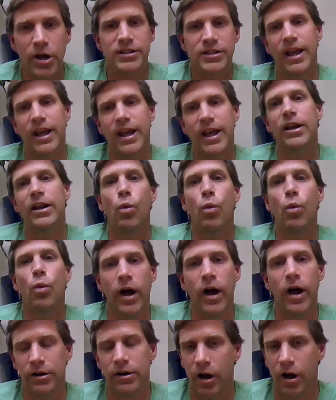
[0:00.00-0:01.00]
to gain a
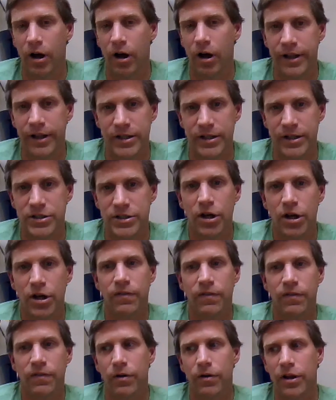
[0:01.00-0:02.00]
wider audience
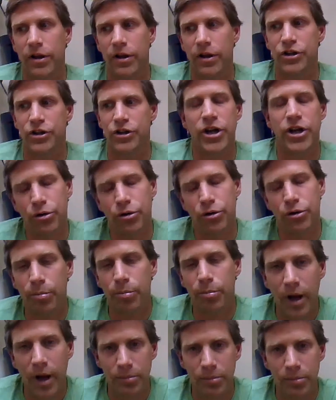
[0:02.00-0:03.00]
for the general
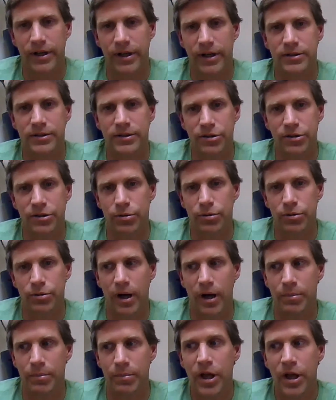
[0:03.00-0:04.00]
public to
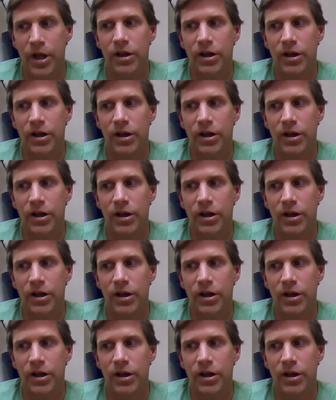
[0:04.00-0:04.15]
um,